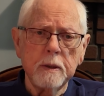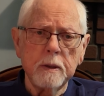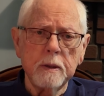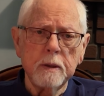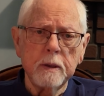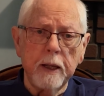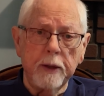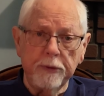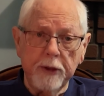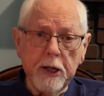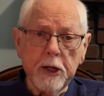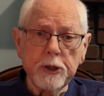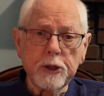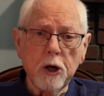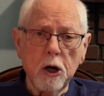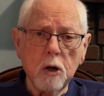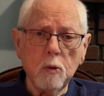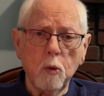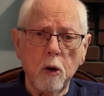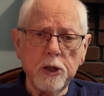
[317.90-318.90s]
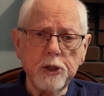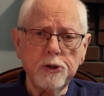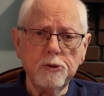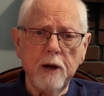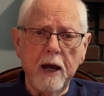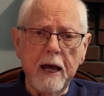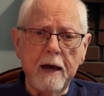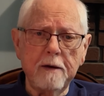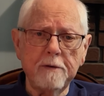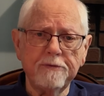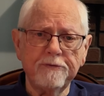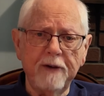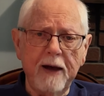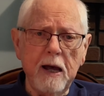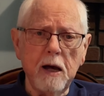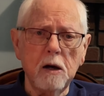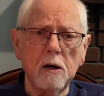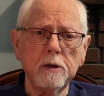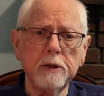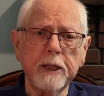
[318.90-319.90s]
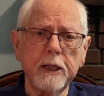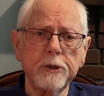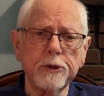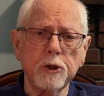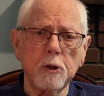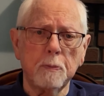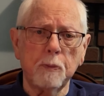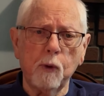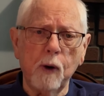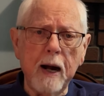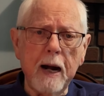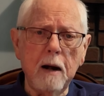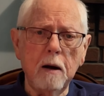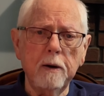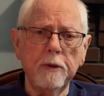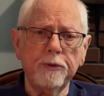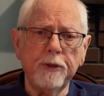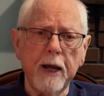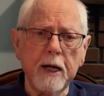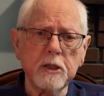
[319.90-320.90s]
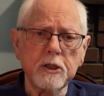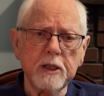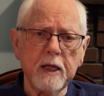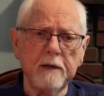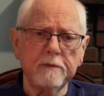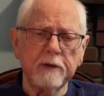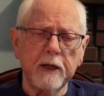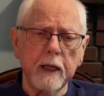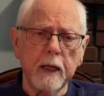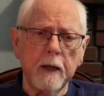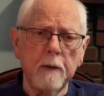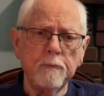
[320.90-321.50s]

And then turn what you have found into prayer and thanksgiving.